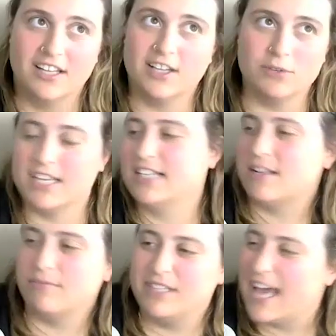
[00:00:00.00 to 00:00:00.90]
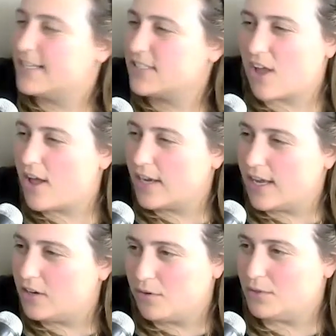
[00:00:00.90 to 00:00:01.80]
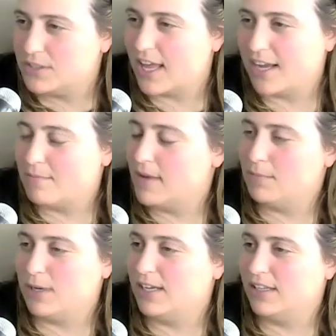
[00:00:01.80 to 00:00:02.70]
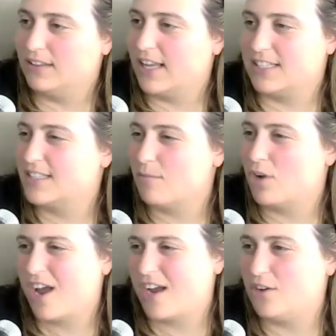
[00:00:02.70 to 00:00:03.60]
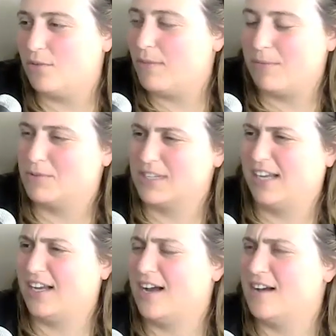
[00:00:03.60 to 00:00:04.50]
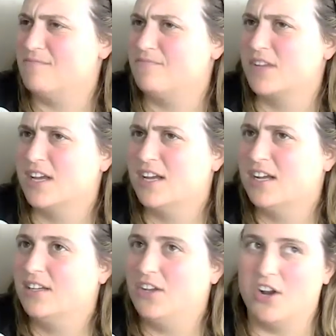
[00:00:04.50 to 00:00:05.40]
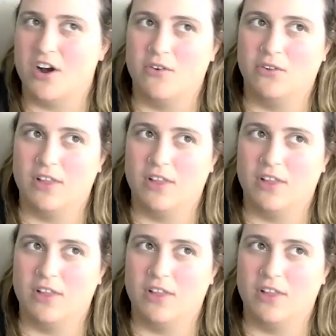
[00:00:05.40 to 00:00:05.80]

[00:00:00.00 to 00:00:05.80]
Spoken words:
there was like some guest on it who was like maybe like someone I knew. Maybe it was like you know,